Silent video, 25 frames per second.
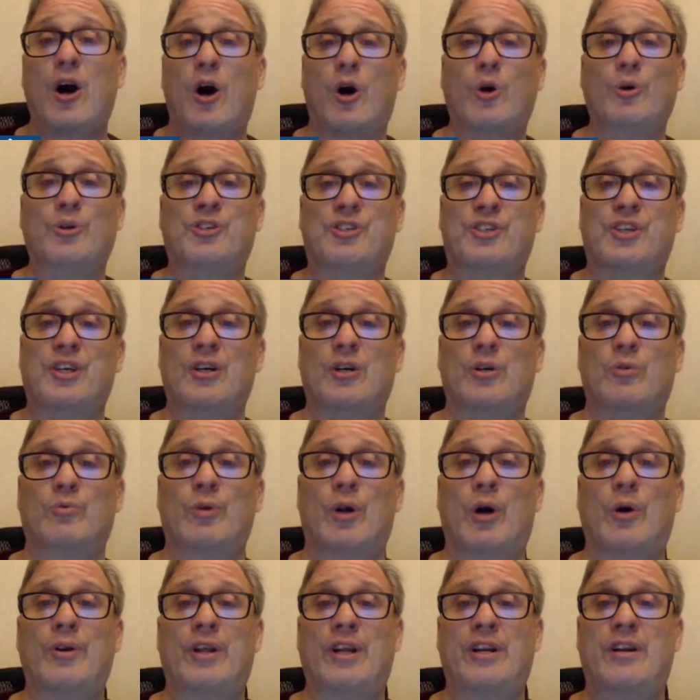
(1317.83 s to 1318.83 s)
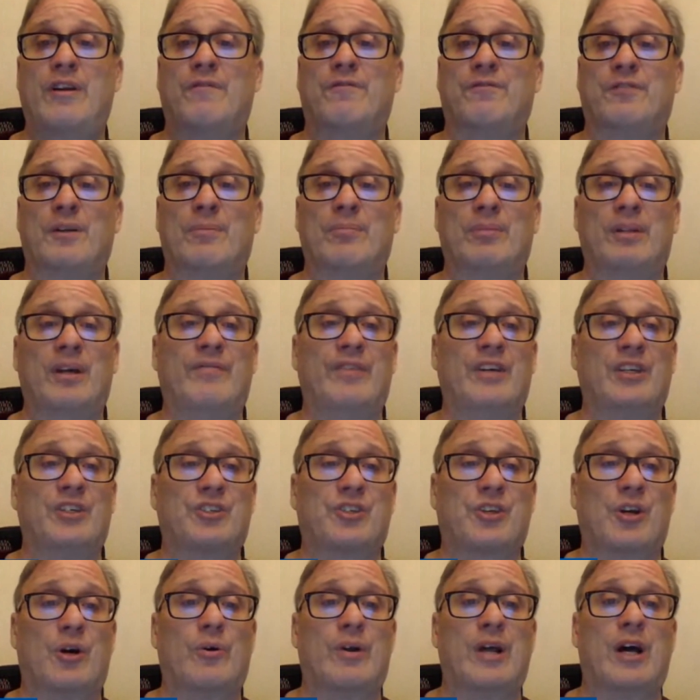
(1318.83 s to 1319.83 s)
Host Steele Roden and Flip
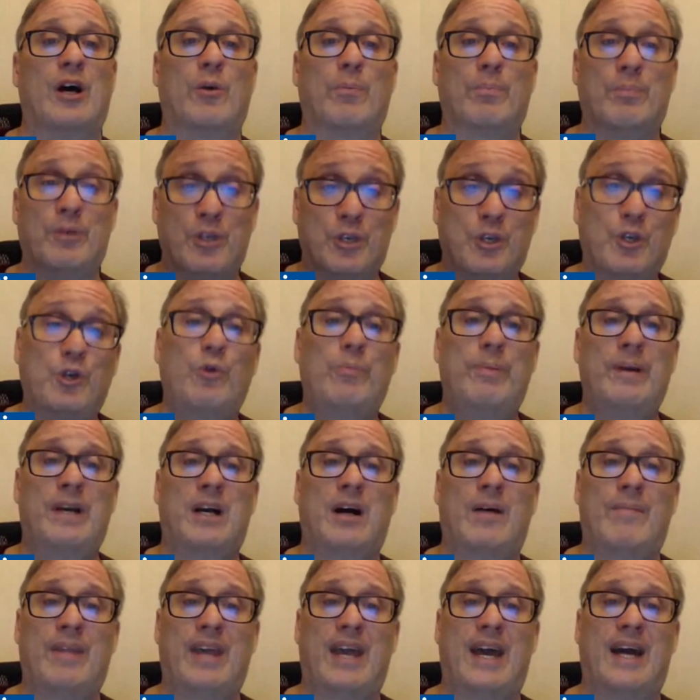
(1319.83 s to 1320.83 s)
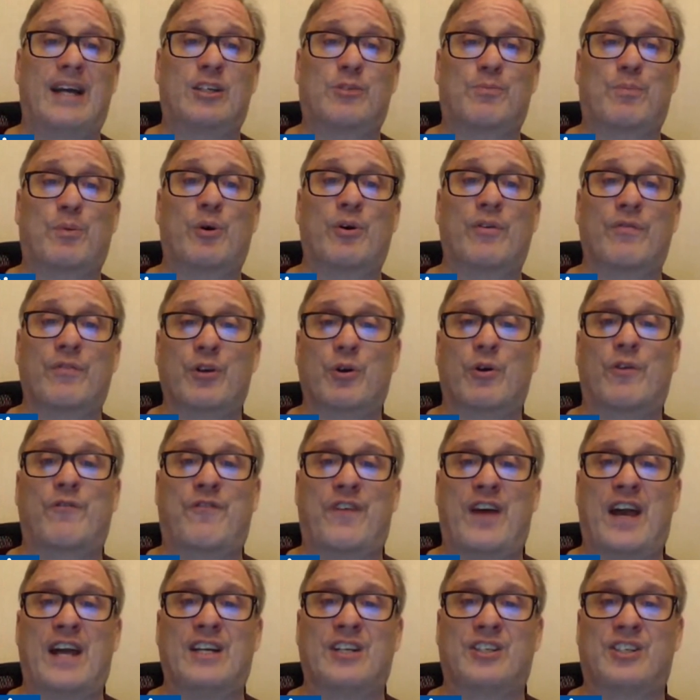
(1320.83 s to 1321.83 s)
Livingstone help you become the expert of your
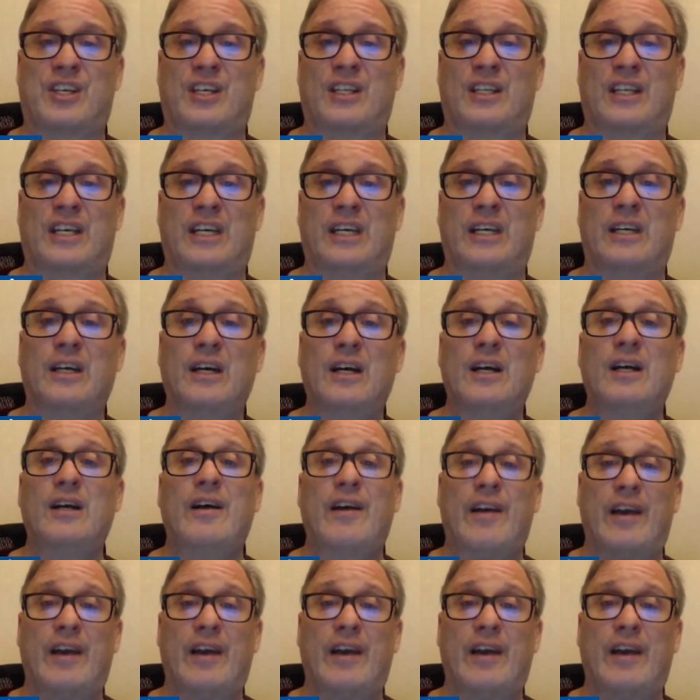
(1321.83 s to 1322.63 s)
fantasy league.